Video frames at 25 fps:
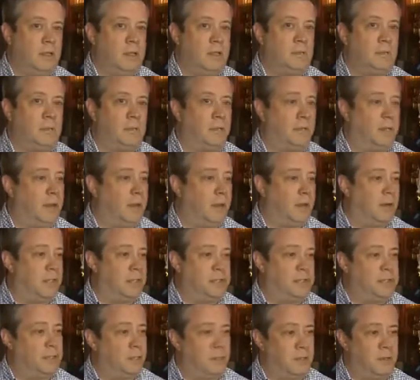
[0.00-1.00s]
the people that aren't
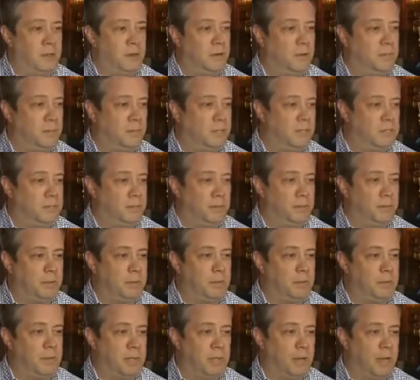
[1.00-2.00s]
necessarily homeless, but the
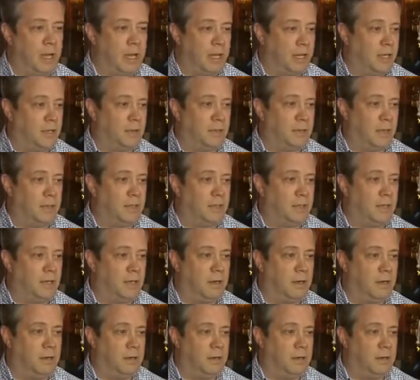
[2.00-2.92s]
people that are hanging around here.